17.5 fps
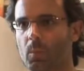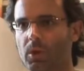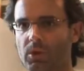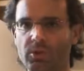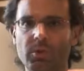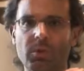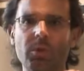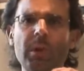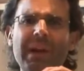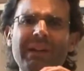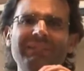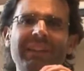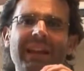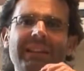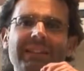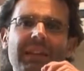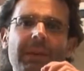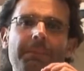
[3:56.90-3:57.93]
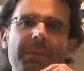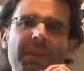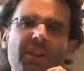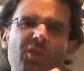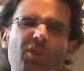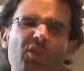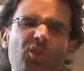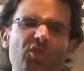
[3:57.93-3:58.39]
So you have that
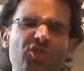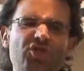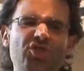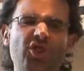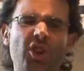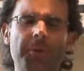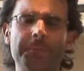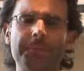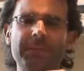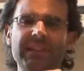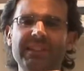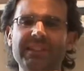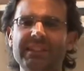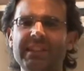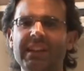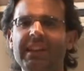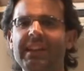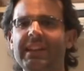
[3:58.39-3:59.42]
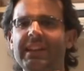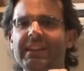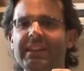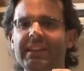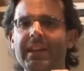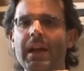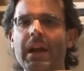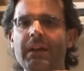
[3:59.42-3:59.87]
typical sharpness in the